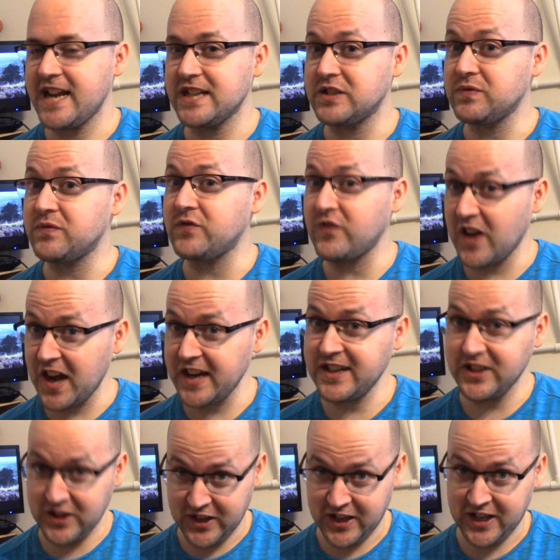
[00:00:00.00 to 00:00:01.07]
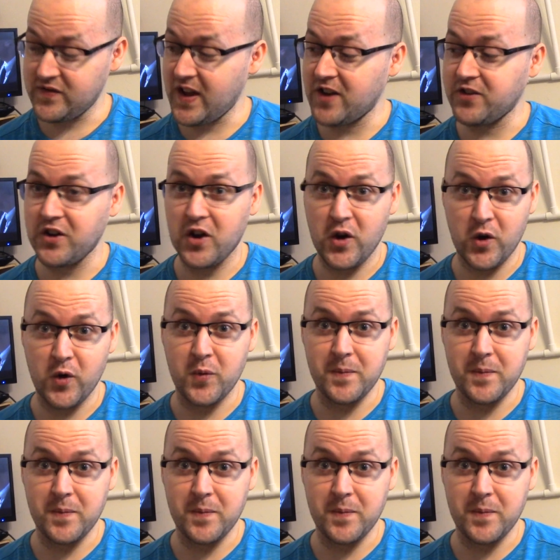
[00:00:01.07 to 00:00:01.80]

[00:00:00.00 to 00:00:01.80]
has finally found a home